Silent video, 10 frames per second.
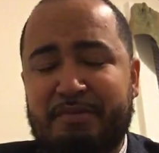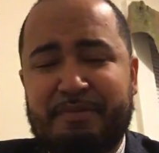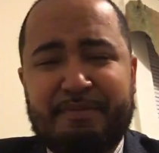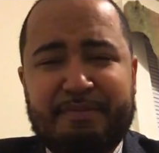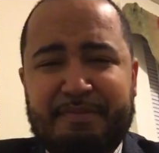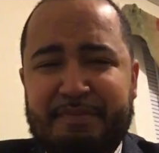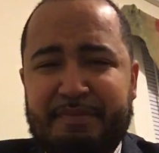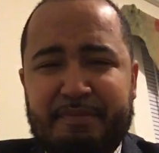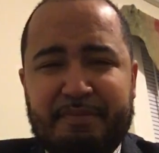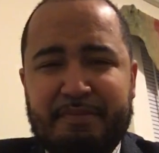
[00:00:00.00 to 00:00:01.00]

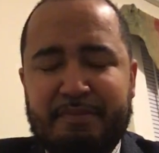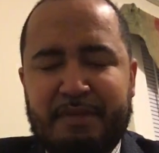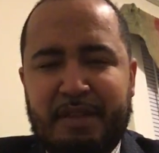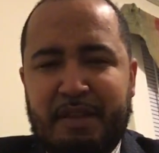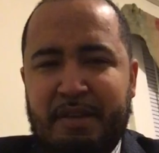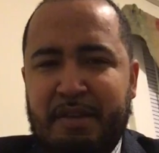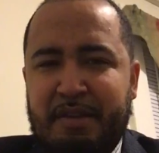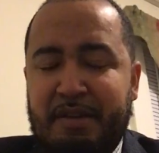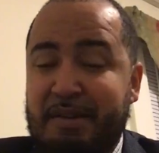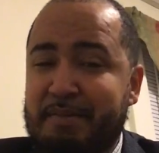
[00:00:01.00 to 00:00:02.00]

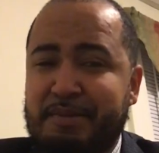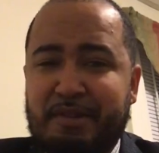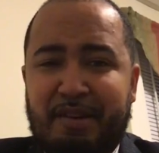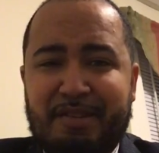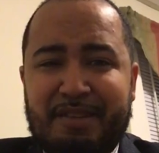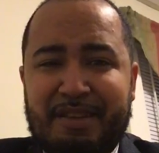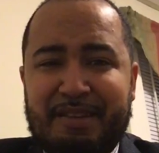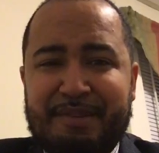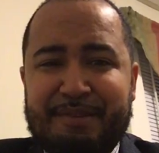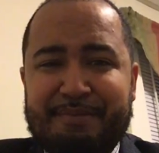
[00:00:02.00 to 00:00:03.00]
I'm sorry,
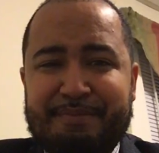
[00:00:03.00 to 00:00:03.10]
Dana.